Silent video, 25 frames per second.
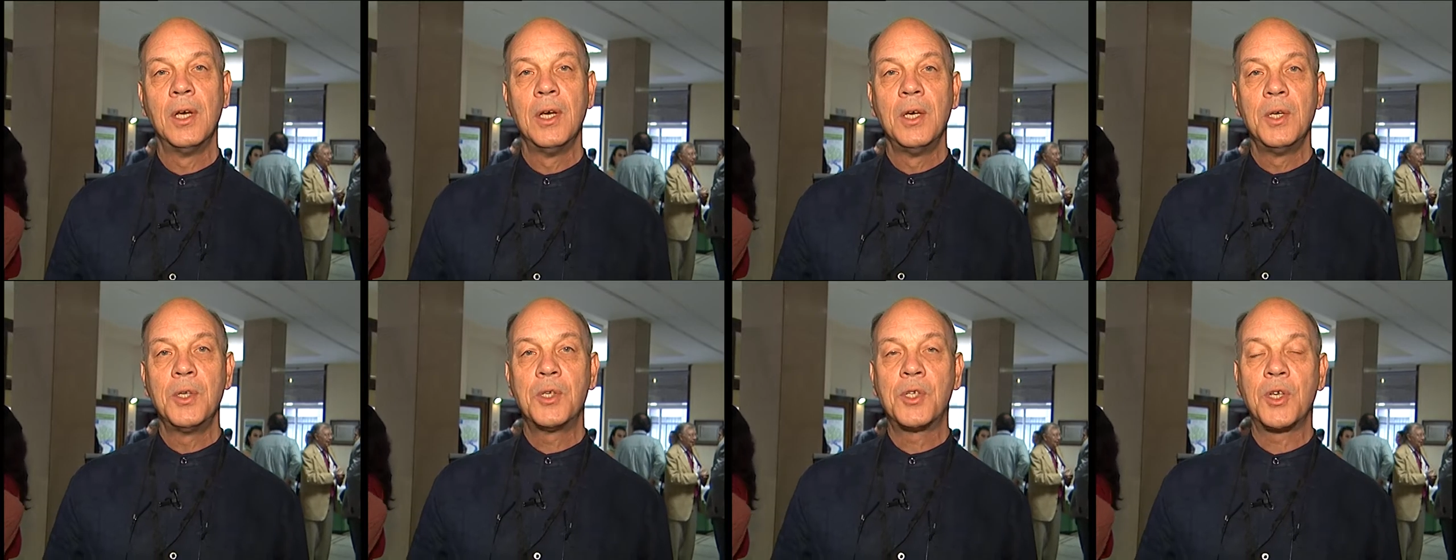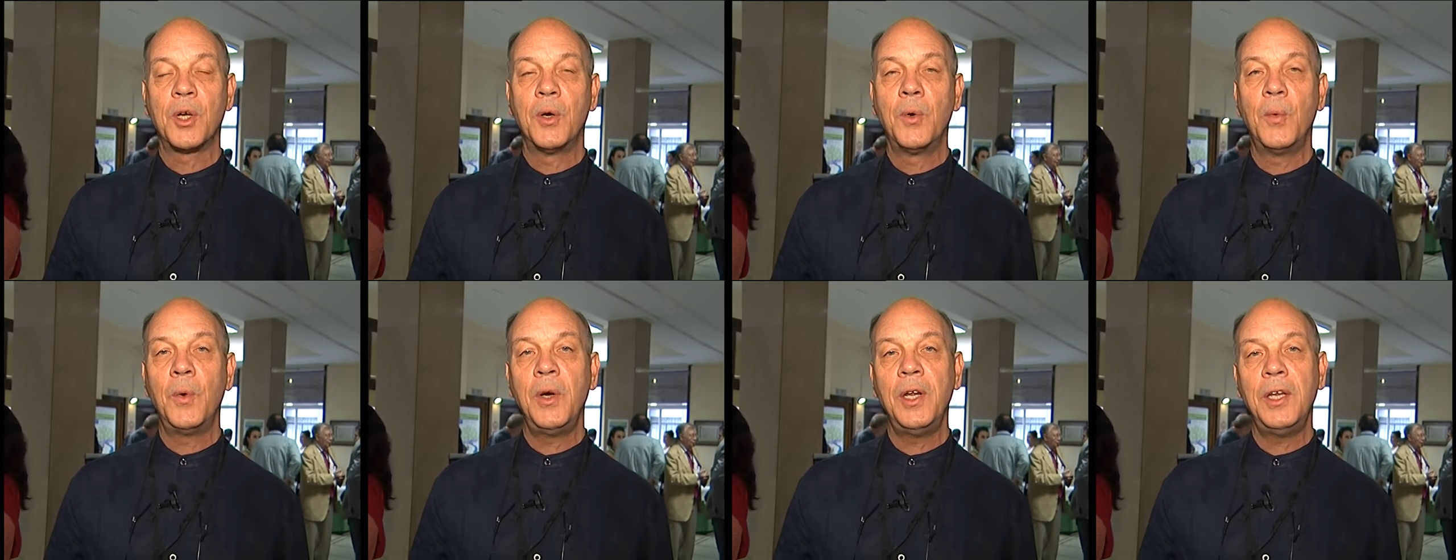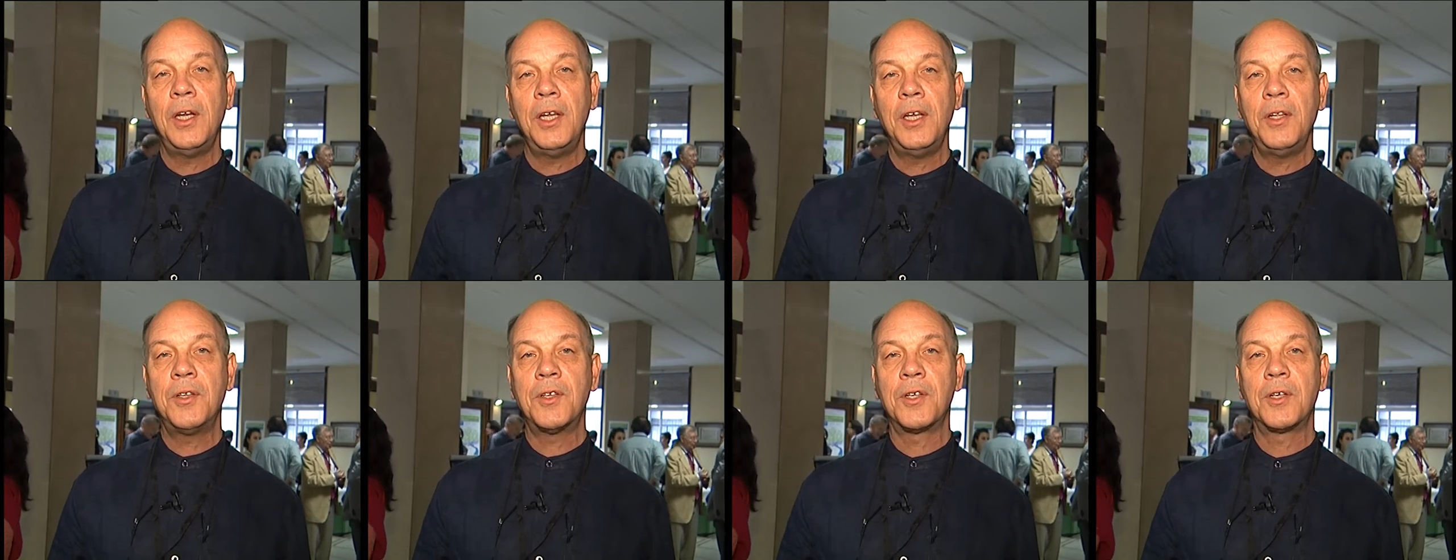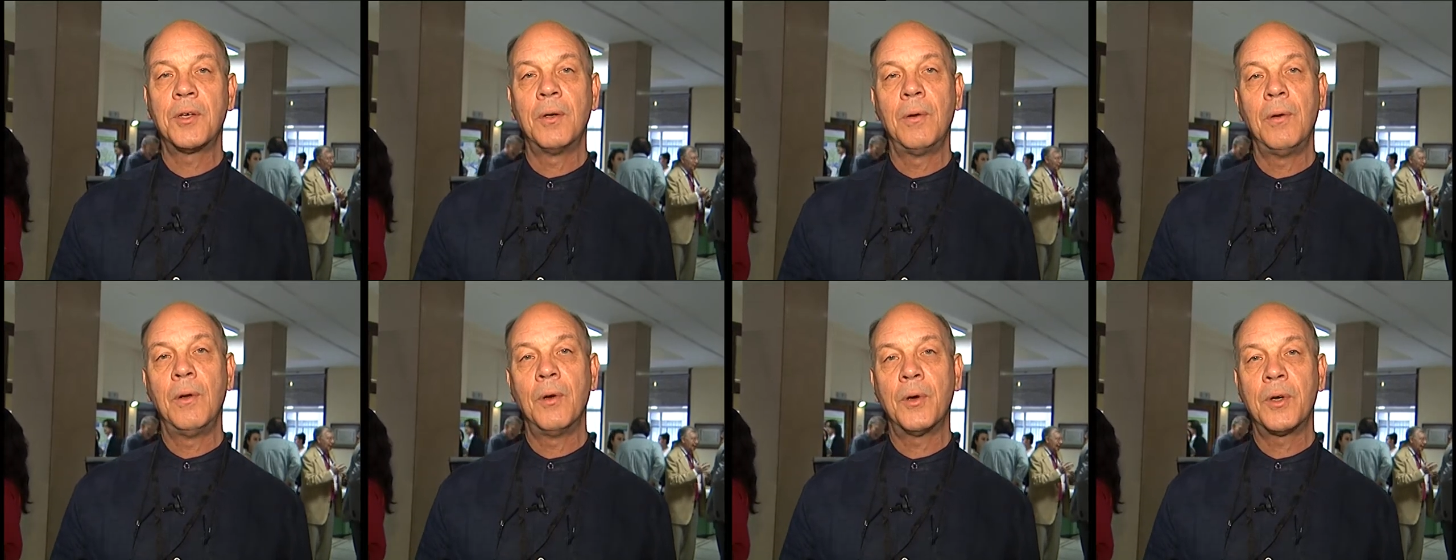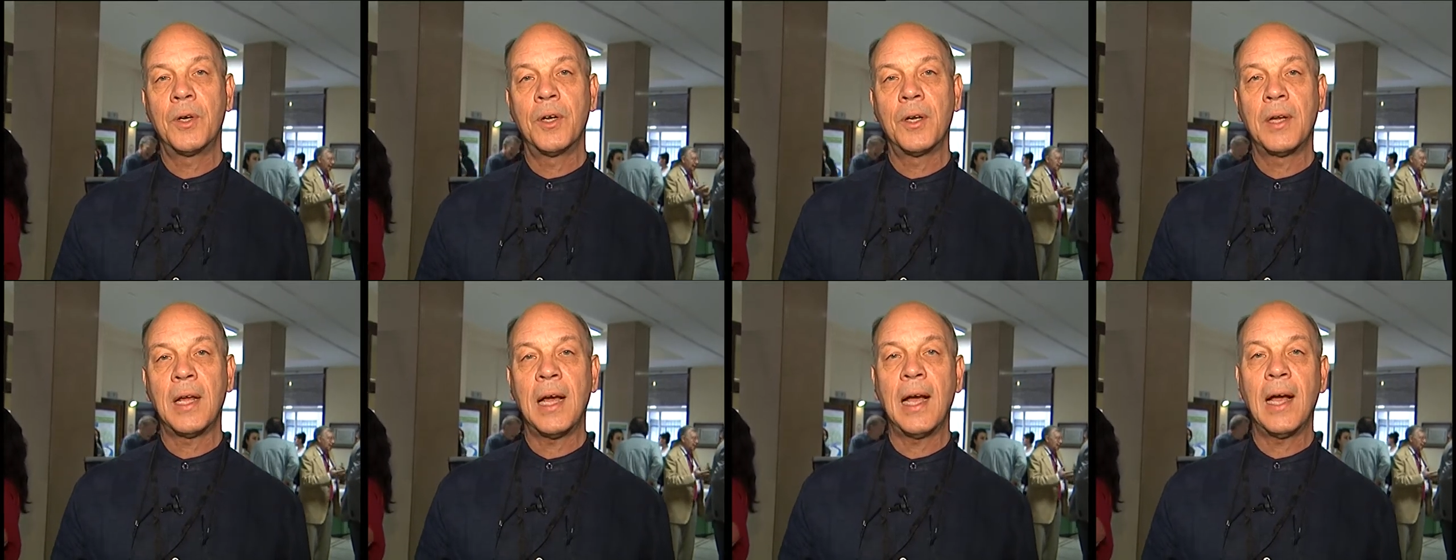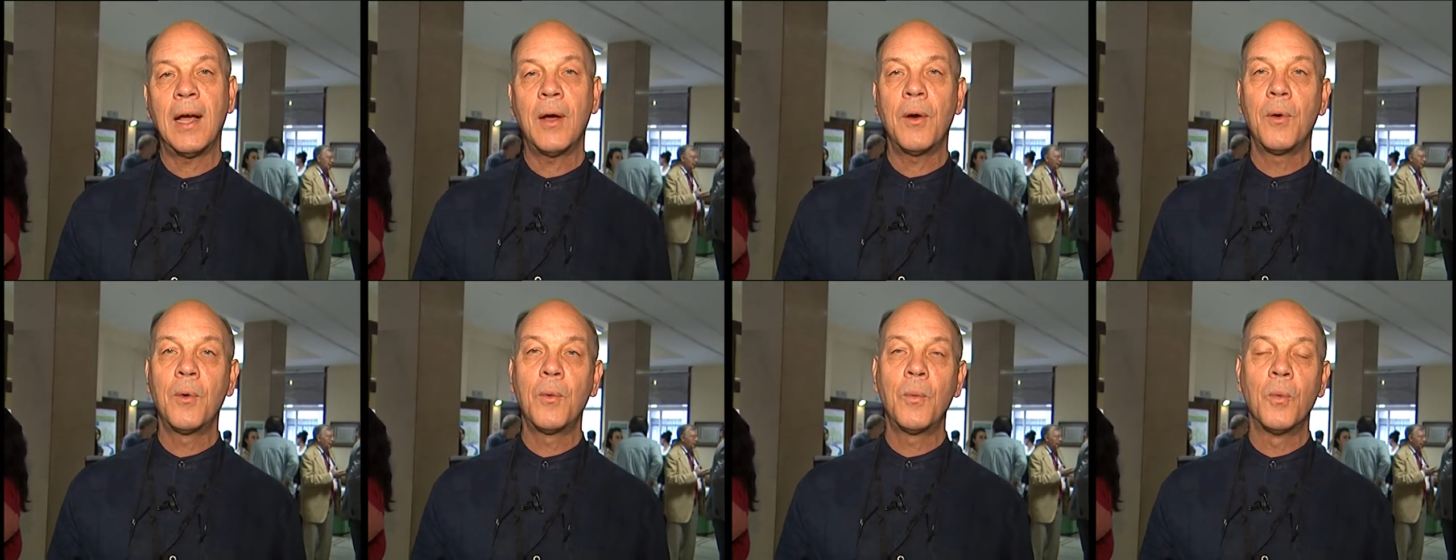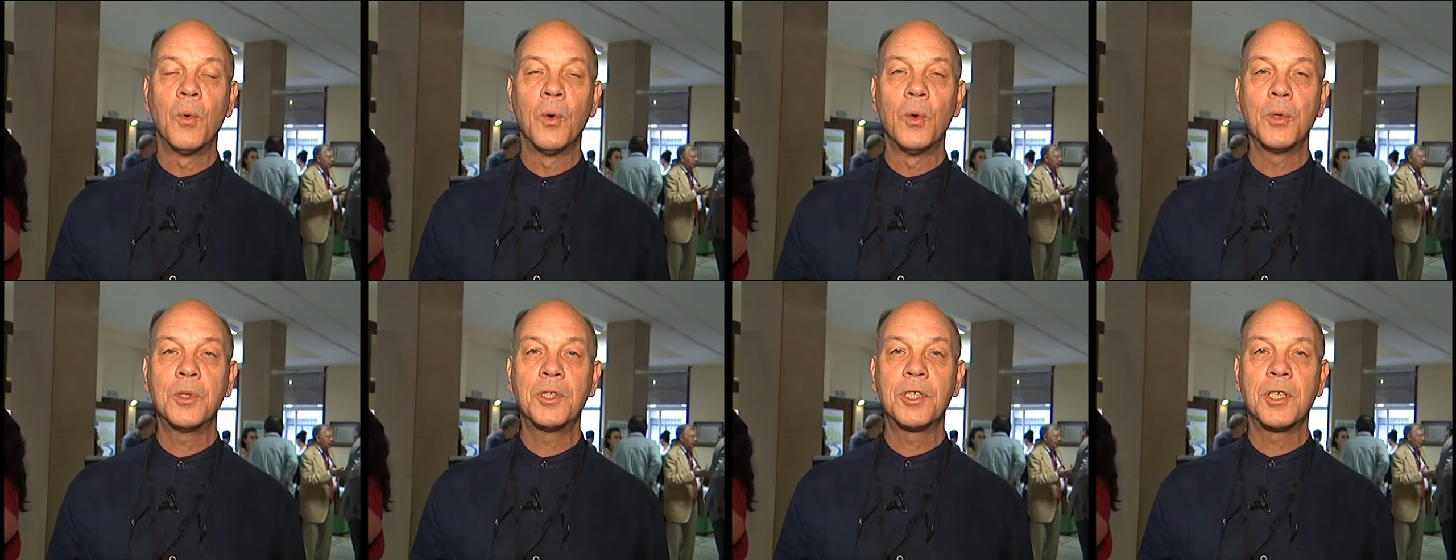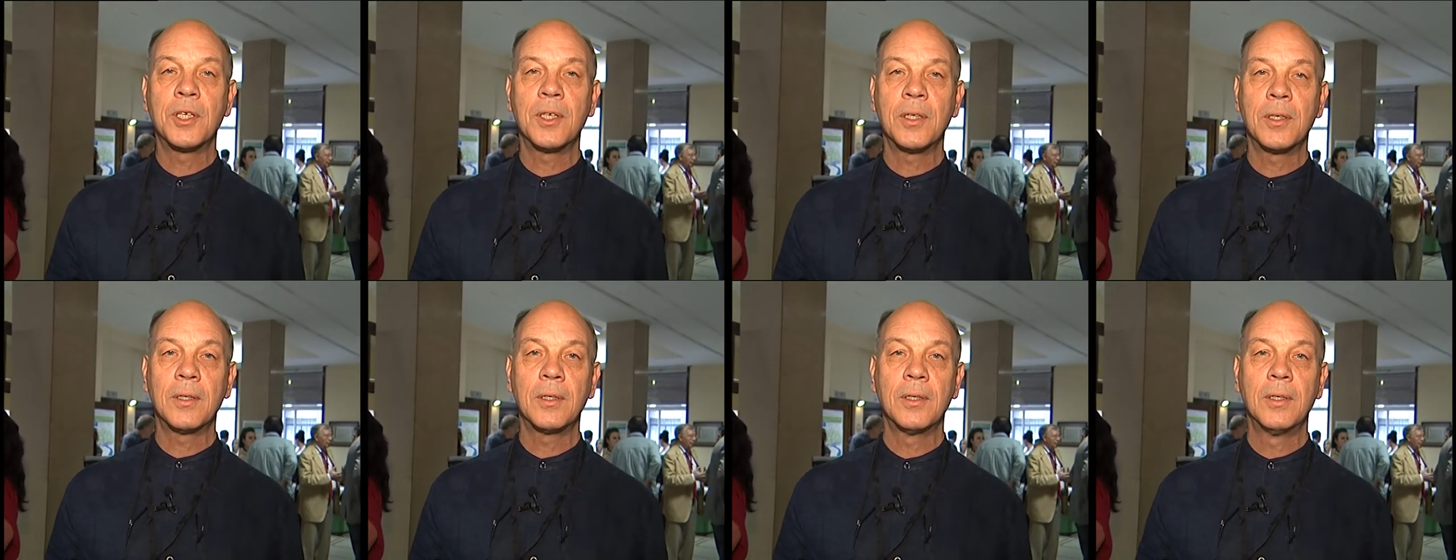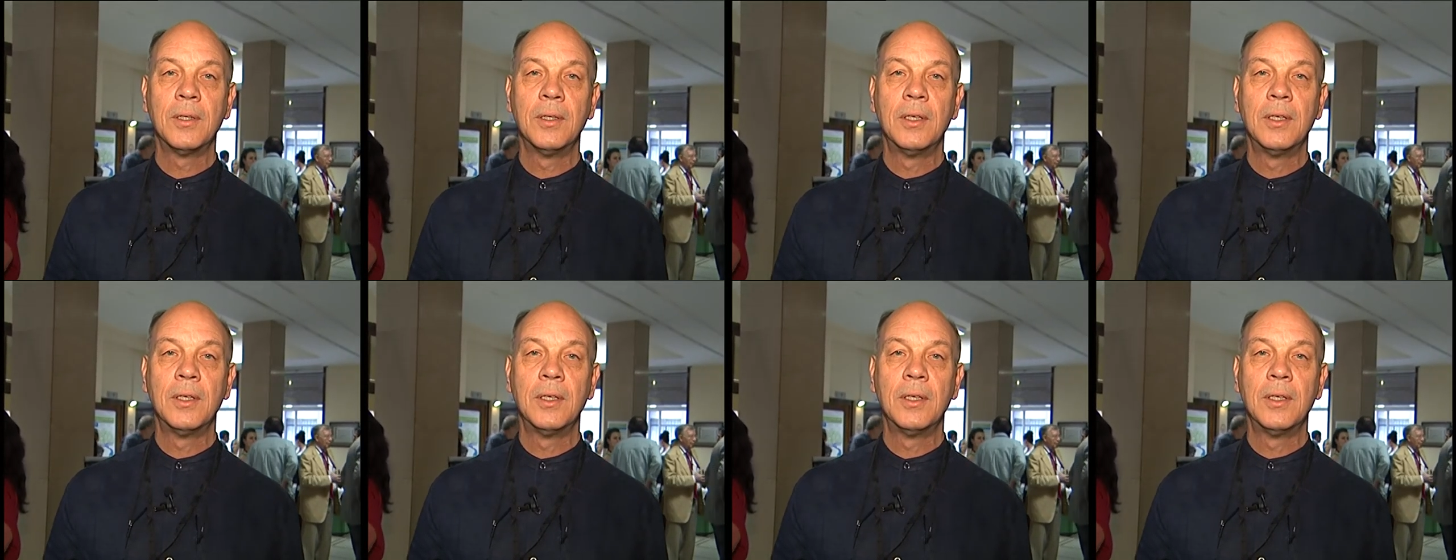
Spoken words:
So we need to look at how water